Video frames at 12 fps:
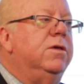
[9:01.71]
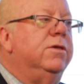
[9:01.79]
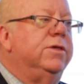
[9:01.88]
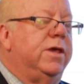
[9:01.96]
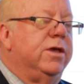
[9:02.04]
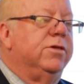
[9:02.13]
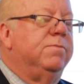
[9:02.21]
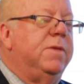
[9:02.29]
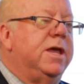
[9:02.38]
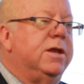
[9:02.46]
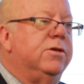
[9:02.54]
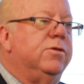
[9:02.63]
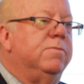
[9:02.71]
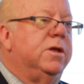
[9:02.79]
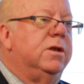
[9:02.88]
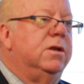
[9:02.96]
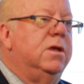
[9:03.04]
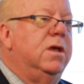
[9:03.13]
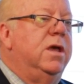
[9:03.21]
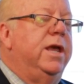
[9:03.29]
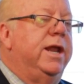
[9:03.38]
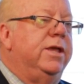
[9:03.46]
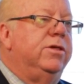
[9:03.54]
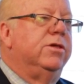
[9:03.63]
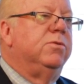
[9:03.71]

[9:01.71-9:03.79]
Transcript: sales management. And I just